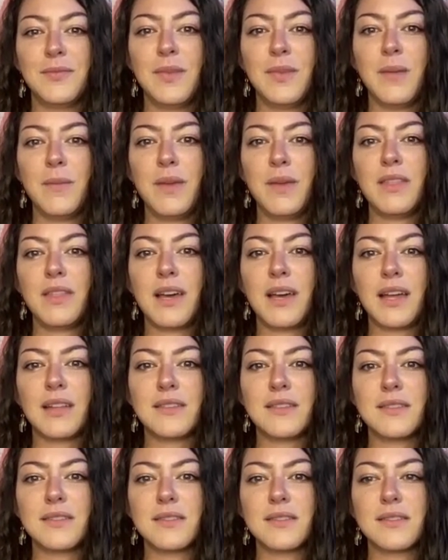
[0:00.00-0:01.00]
Maybe
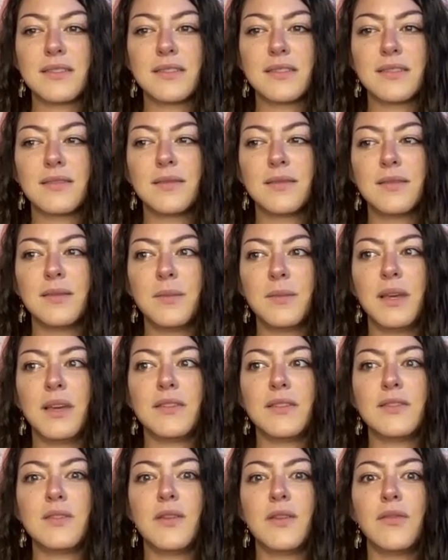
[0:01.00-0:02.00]
that's
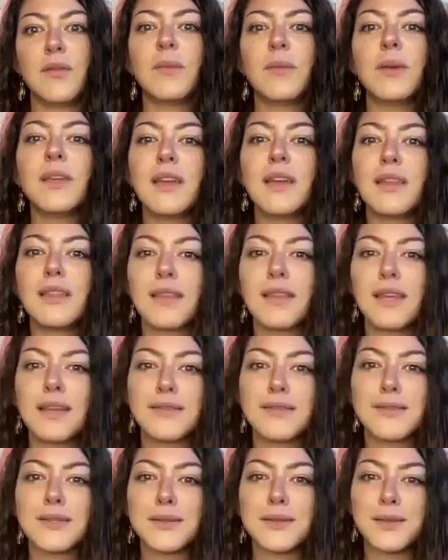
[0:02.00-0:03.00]
because you have a million
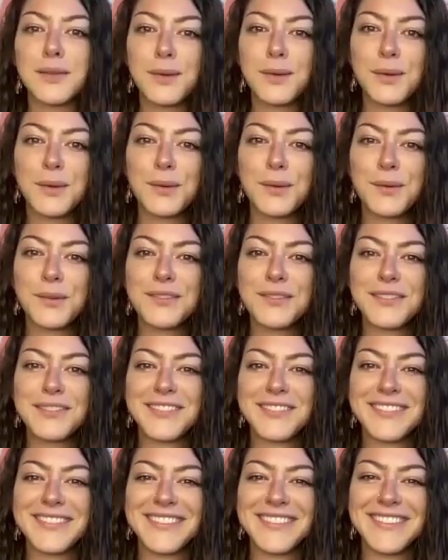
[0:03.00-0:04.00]
things to do.
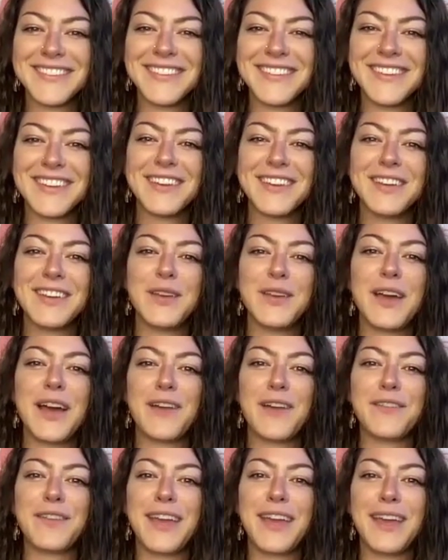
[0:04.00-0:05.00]
You
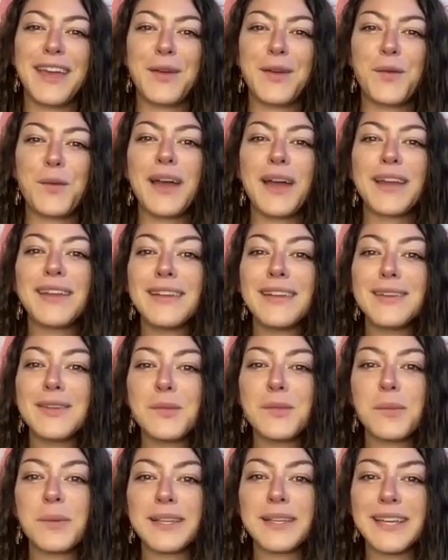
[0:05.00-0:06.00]
have a wedding
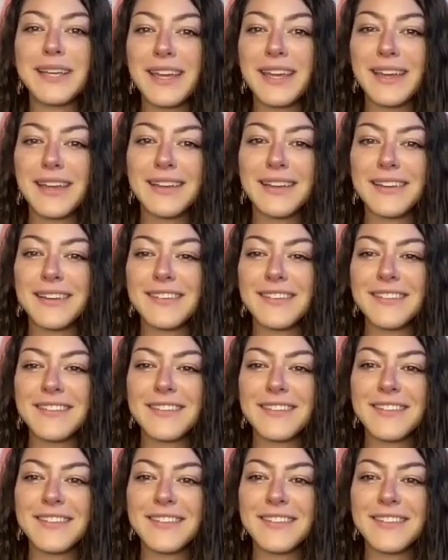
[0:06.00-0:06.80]
to plan,